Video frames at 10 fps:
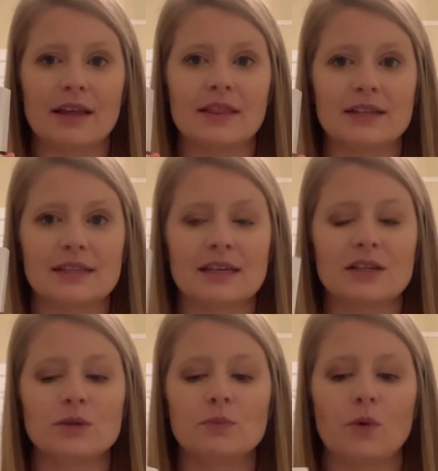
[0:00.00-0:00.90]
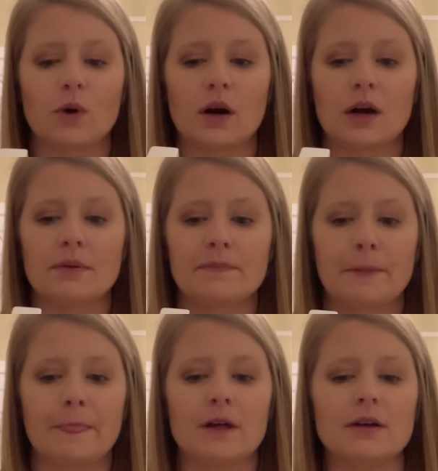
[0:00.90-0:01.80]
This is more
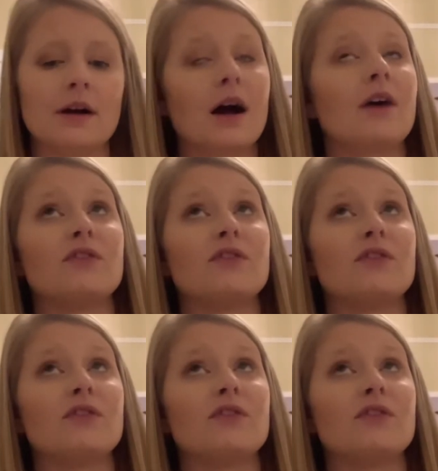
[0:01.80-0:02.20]
of